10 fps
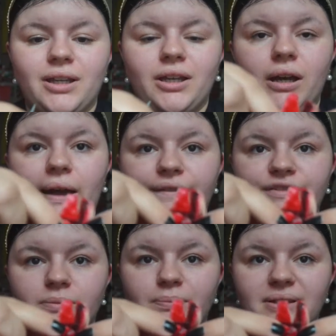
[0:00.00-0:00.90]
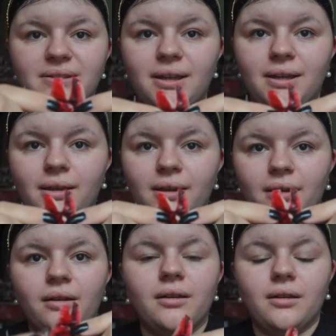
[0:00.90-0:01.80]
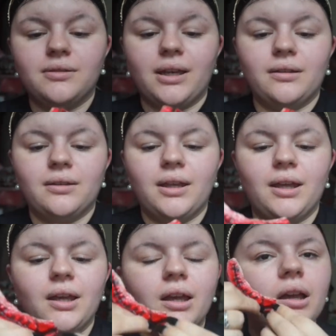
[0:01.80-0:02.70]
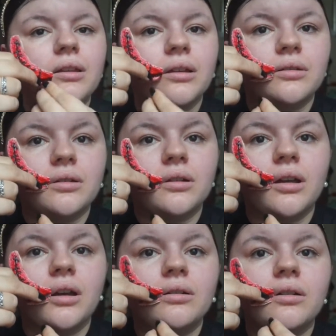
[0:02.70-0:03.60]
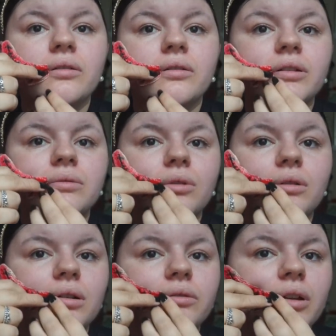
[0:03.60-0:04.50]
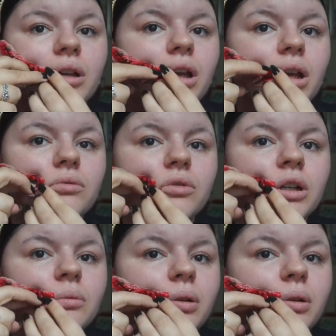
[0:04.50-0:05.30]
I've split it down there, and that's going to help give us more of a rip